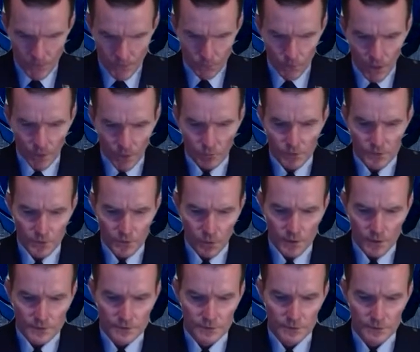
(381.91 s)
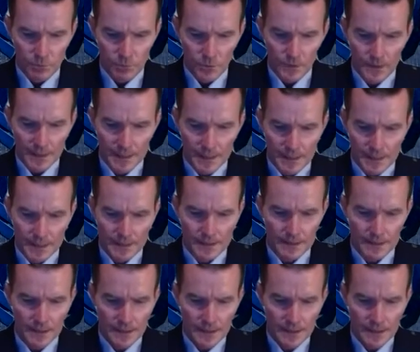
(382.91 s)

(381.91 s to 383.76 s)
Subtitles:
Rob would go on to deploy again